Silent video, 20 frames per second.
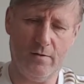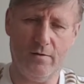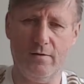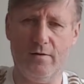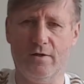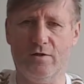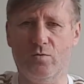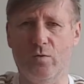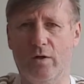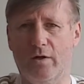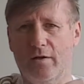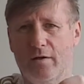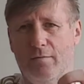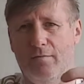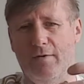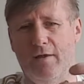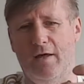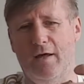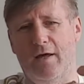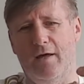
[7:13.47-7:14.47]
There's one of
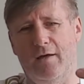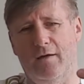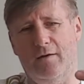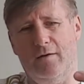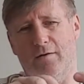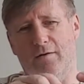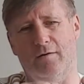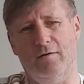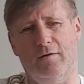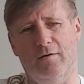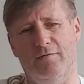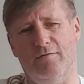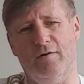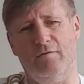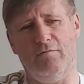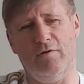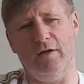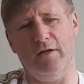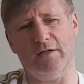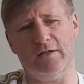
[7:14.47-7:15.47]
them there. If I
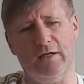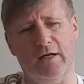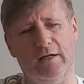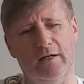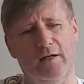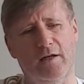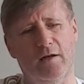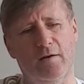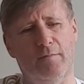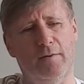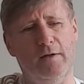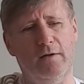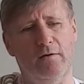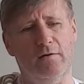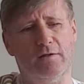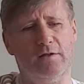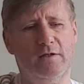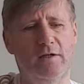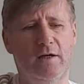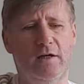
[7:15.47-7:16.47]
release that a little bit,
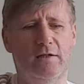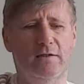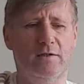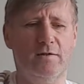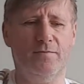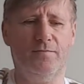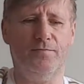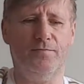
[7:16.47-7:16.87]
you'll see it.